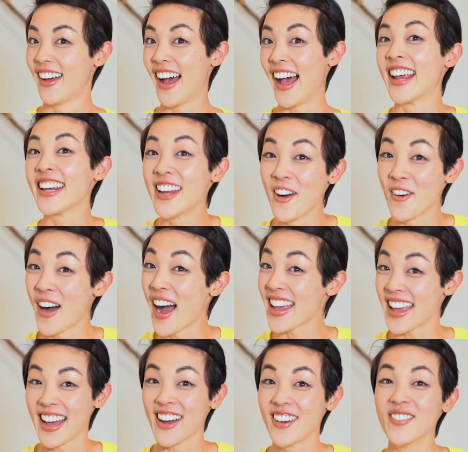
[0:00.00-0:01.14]
I know I
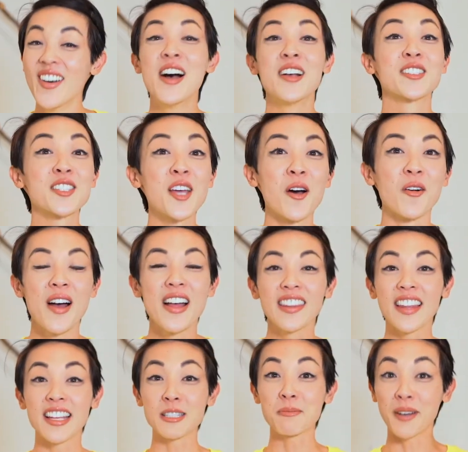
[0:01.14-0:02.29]
am. So
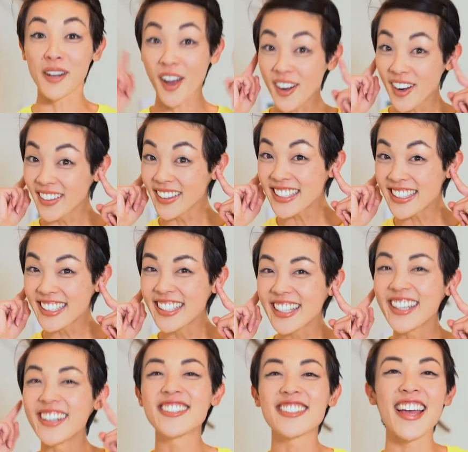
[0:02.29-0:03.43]
let's put on our listening
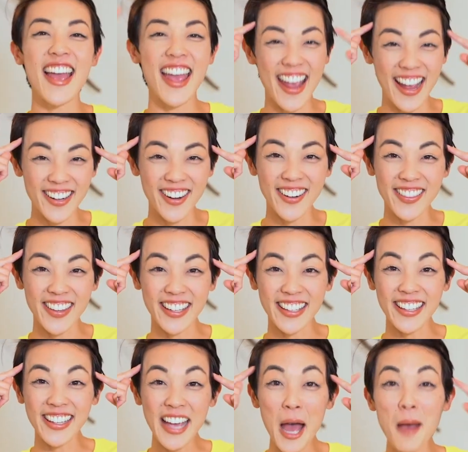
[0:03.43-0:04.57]
ears and our
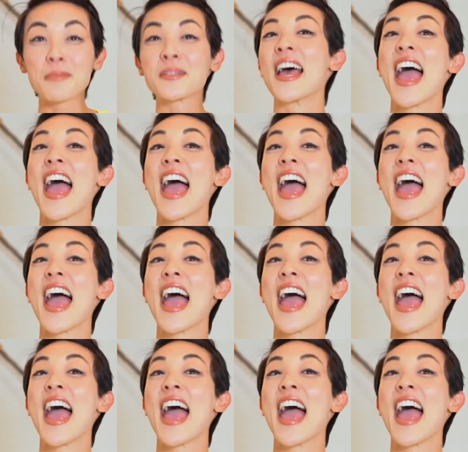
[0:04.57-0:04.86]
thinking caps